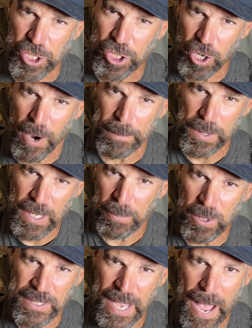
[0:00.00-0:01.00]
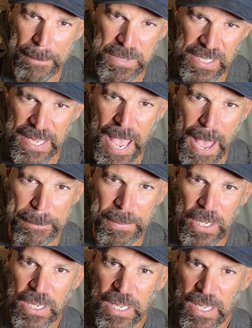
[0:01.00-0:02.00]
sharp double tap snap
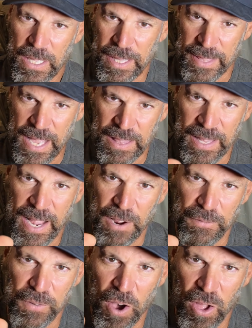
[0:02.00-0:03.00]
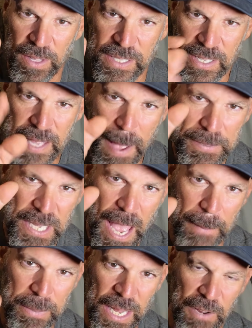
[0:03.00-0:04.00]
and then let it fall, and snap,
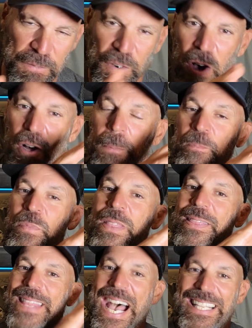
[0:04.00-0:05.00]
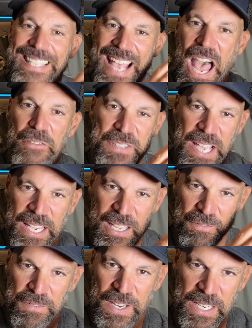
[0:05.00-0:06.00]
snap, let it fall. That Taftec
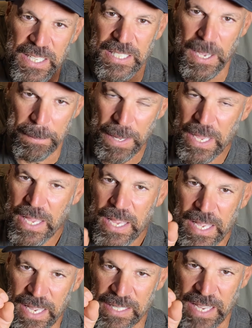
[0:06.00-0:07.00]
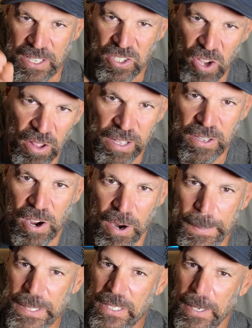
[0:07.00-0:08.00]
Infinity tip is a solid
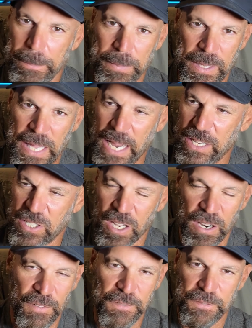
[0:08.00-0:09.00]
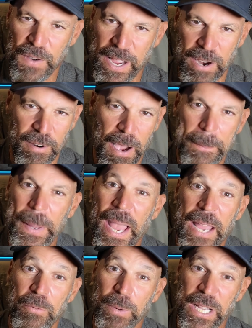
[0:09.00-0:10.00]
carbon tip that is going to fire up
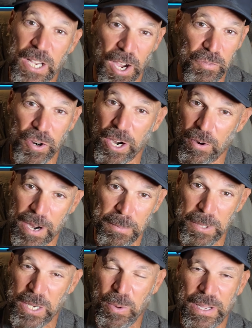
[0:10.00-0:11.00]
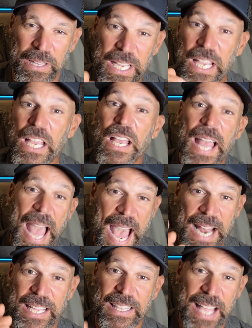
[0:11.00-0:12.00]
and recover incredibly quickly,
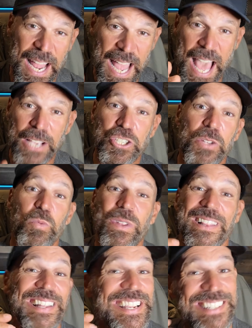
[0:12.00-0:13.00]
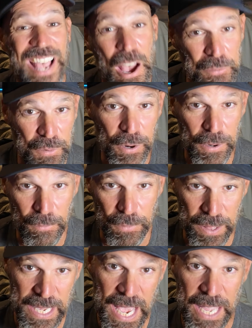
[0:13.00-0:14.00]
adding that action with less effort for
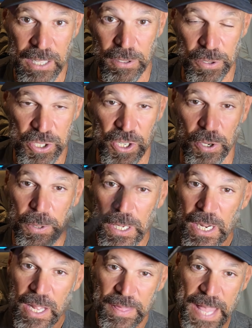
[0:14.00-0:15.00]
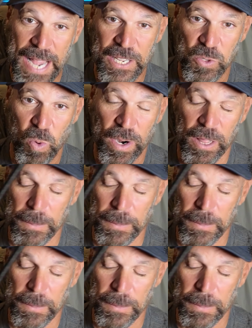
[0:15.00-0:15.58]
the angler. So that is one of